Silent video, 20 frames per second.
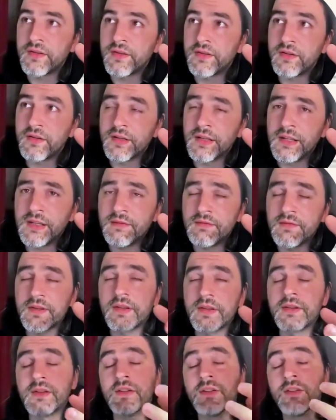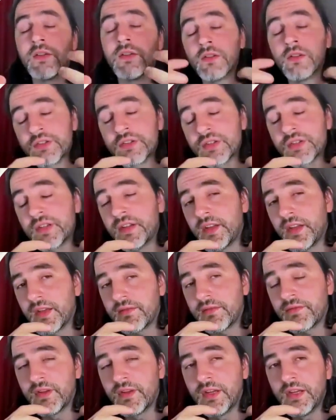they're given and the knowledge that they
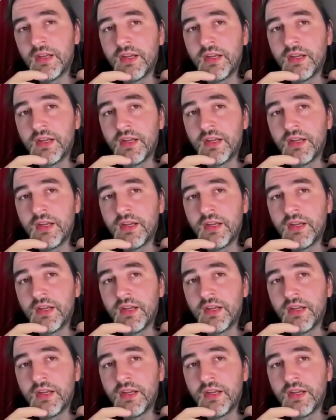have